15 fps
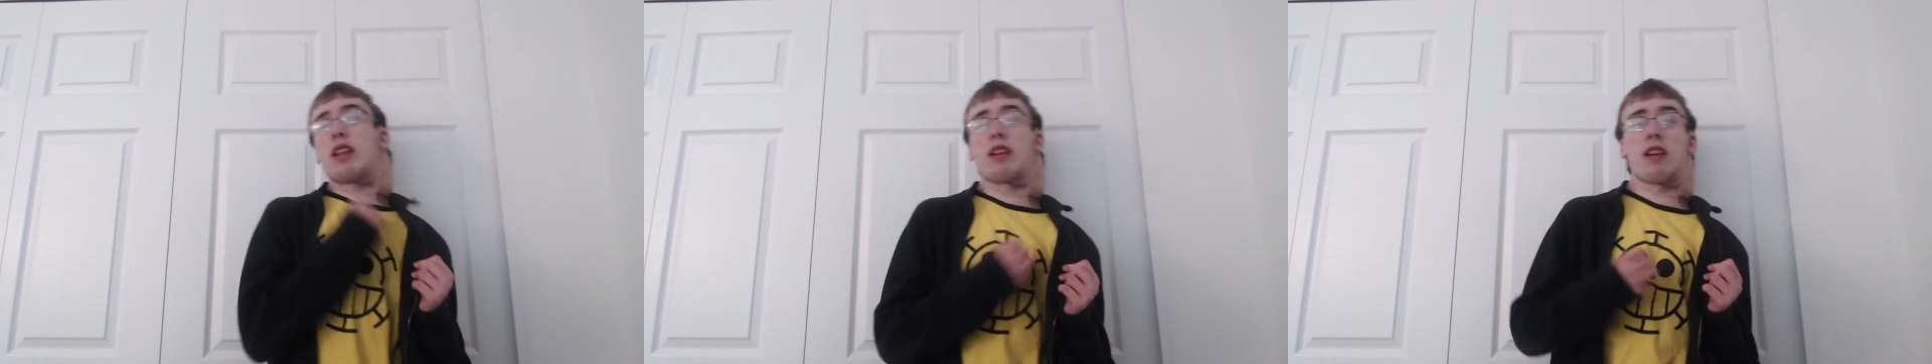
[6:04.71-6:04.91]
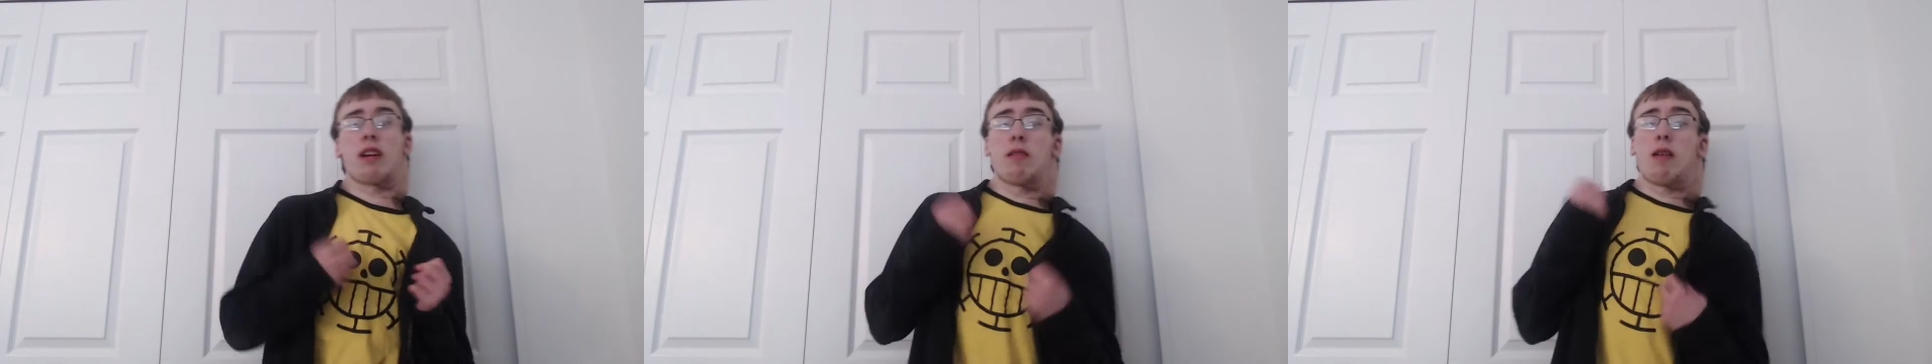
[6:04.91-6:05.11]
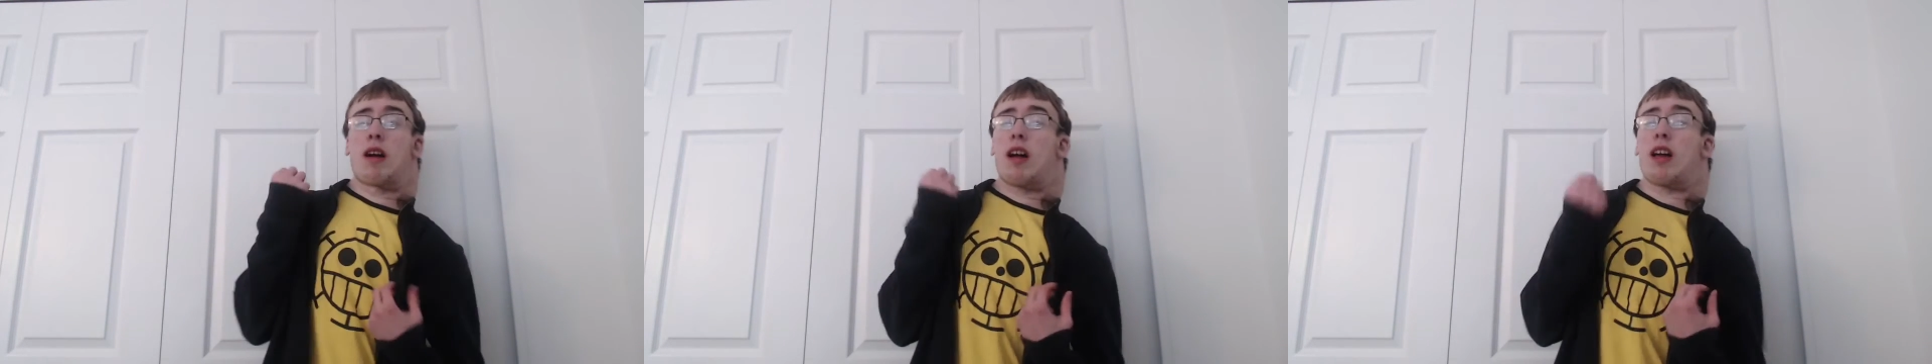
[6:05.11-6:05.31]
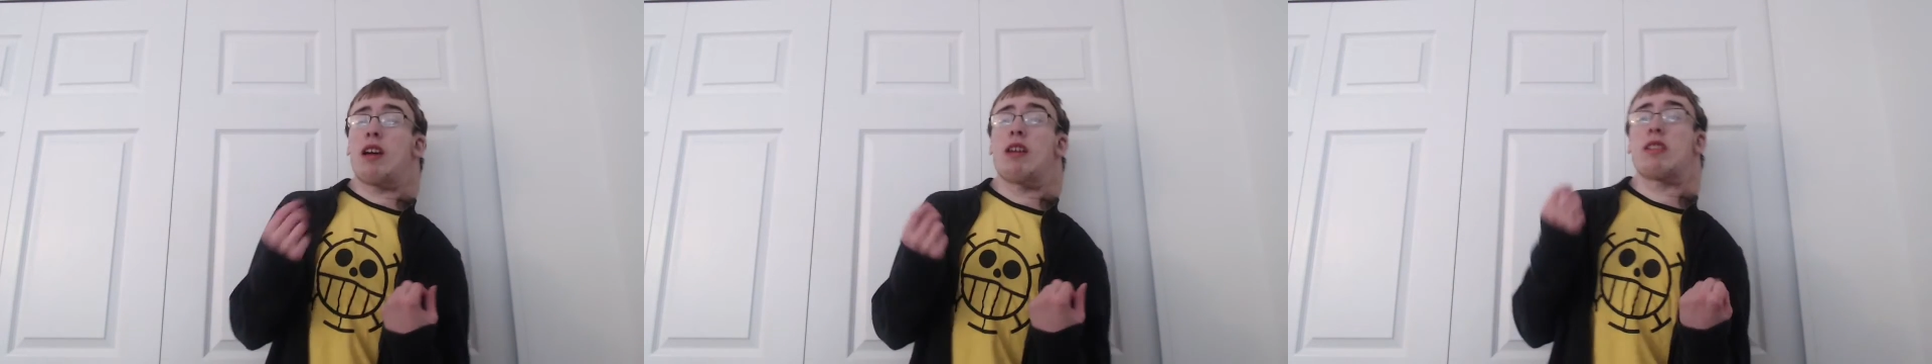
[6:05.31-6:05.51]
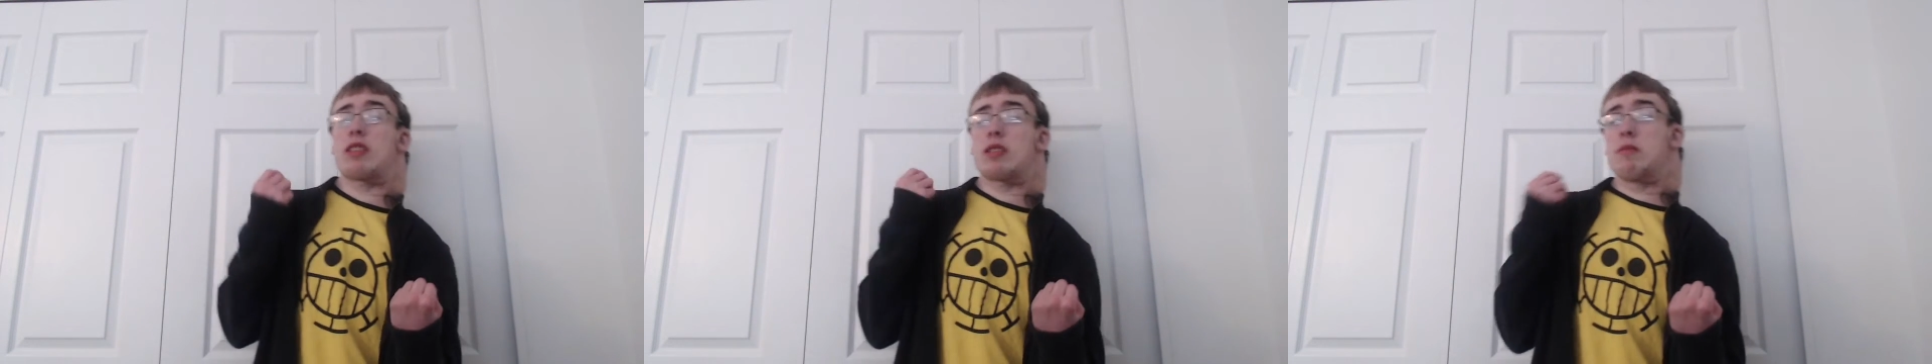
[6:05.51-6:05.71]
you could
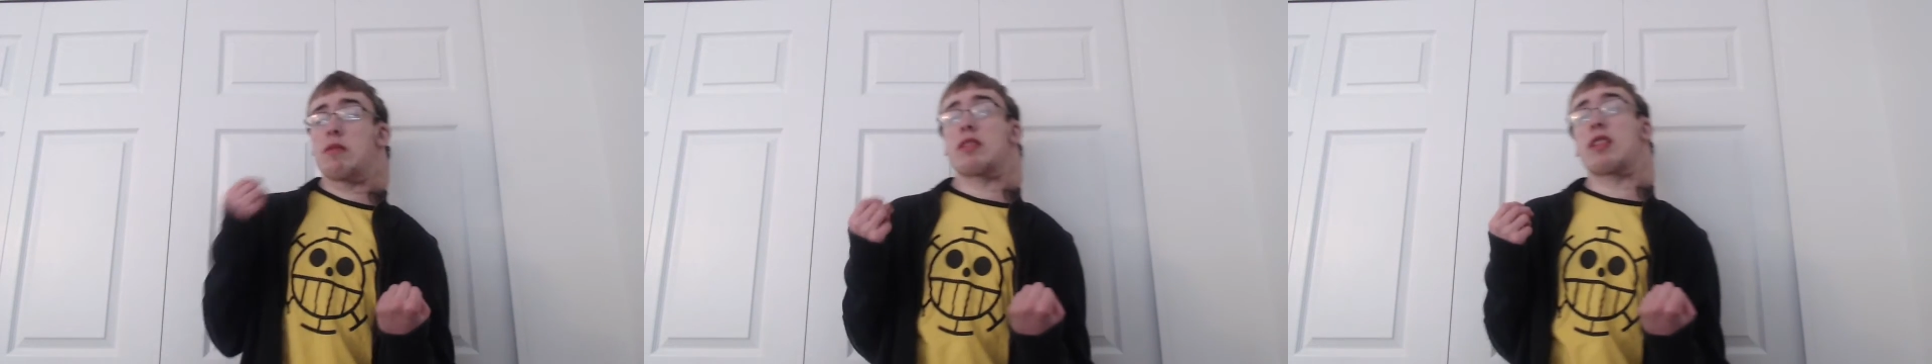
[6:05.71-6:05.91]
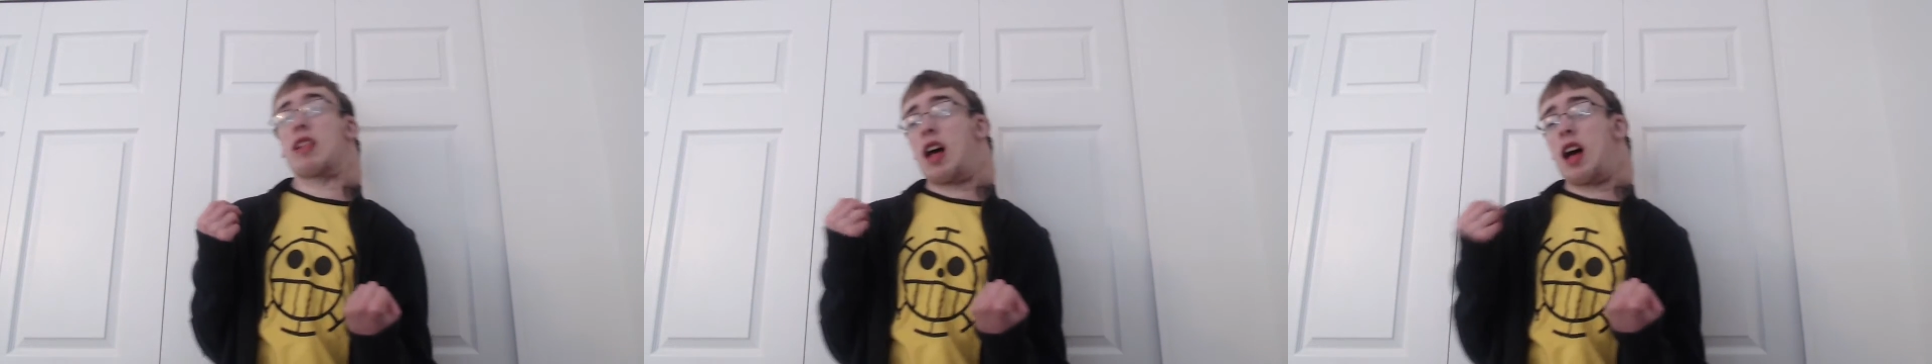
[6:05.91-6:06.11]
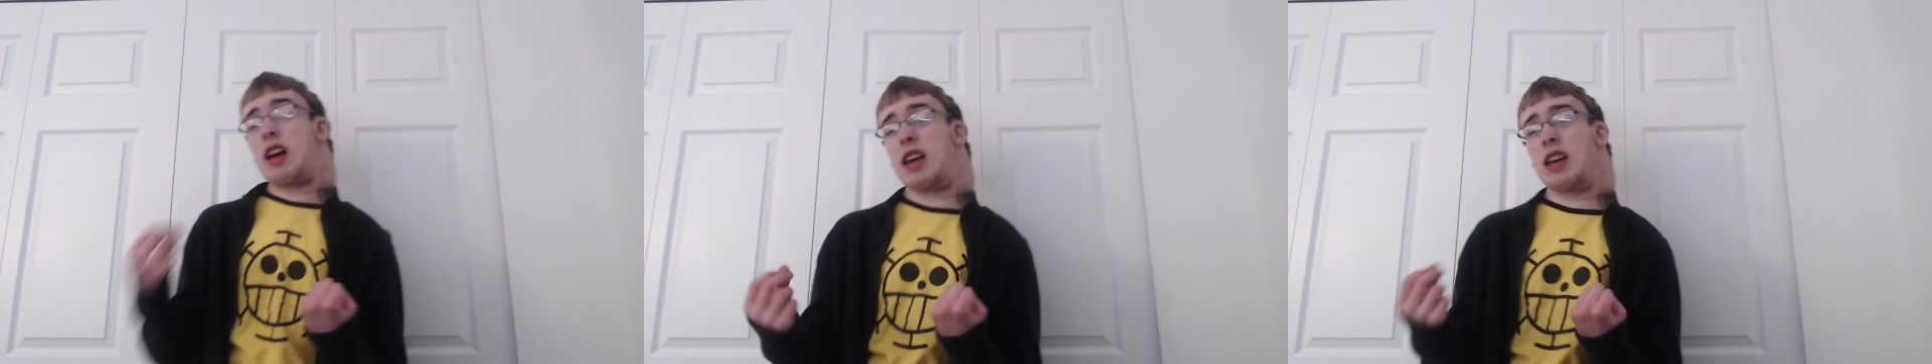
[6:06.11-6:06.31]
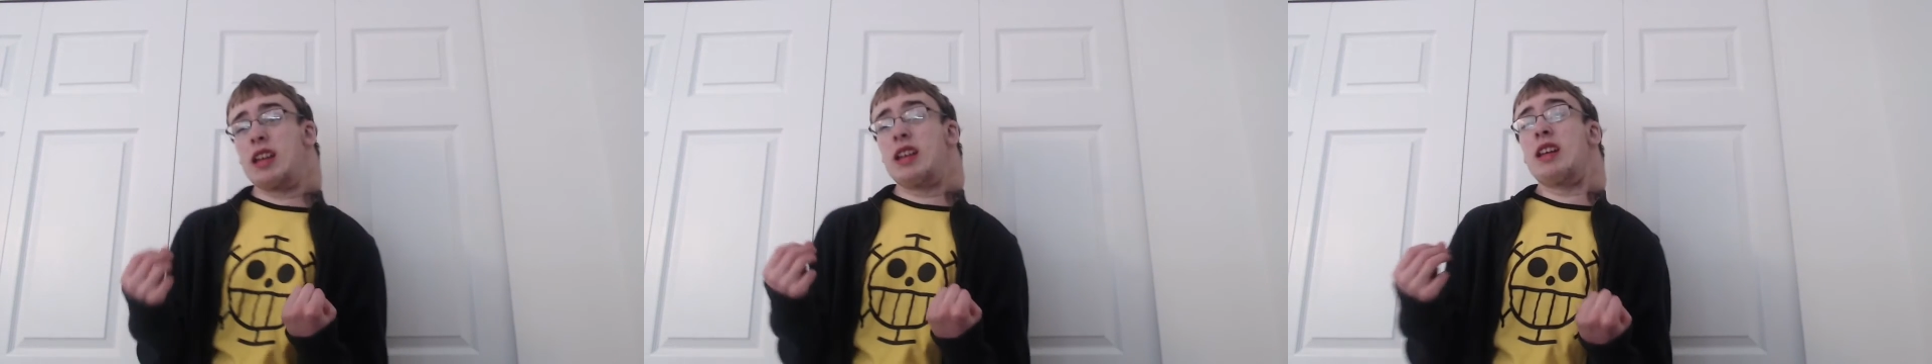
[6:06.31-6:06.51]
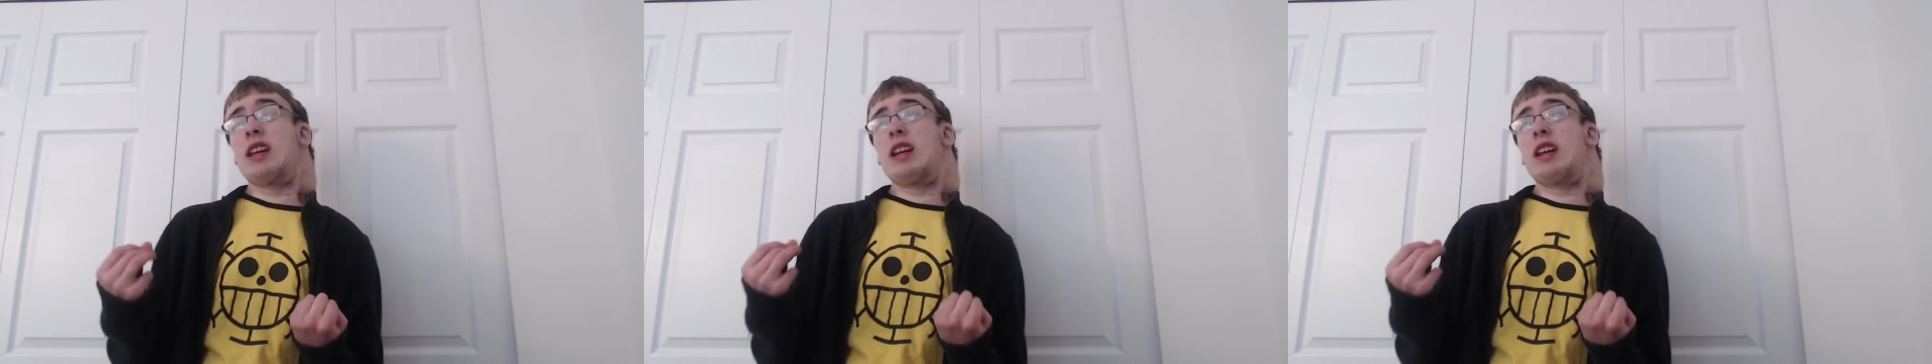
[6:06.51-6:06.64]
clear she was lying.